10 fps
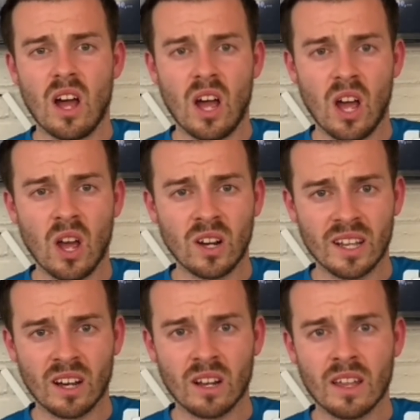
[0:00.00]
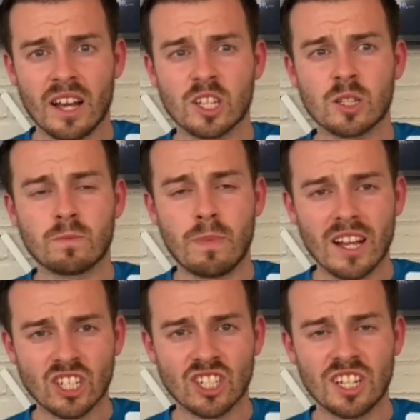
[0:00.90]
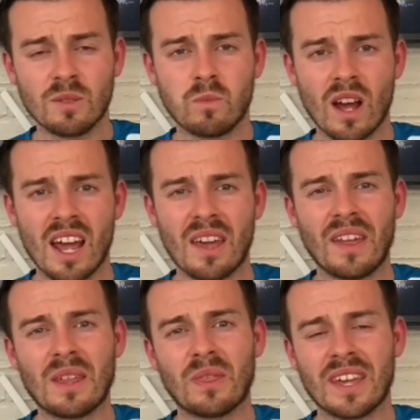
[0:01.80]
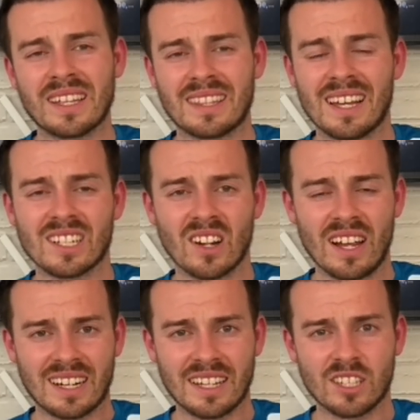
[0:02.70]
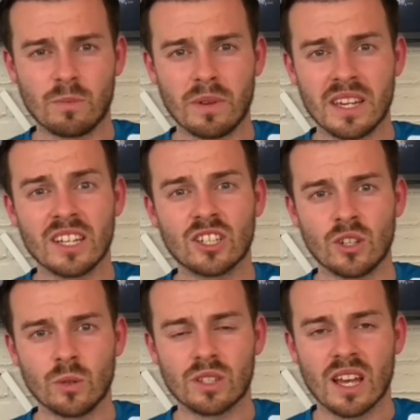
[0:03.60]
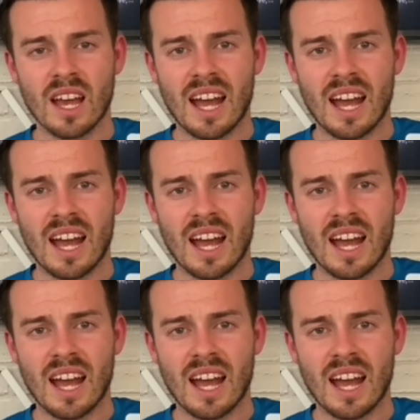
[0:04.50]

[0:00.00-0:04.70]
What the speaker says: earlier, especially where they think there's likely to be issues.